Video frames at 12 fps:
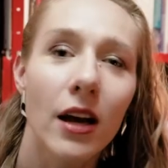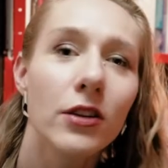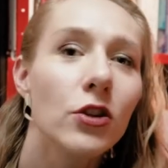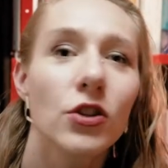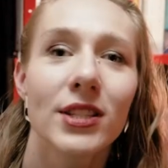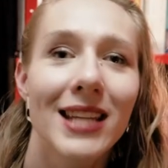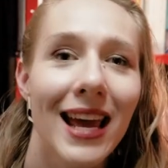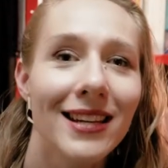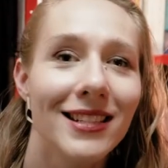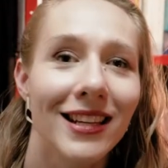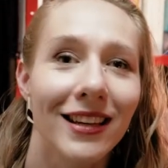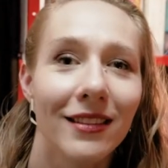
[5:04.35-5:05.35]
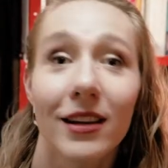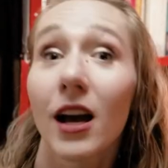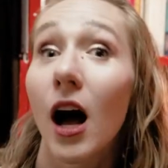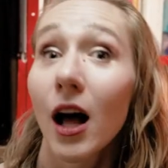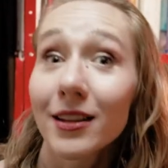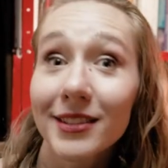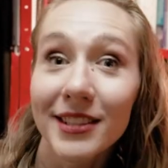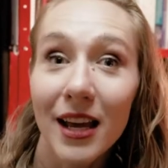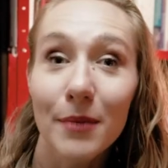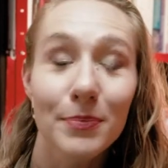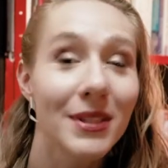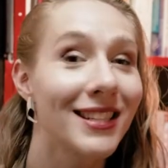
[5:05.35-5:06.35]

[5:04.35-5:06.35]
understanding the concept,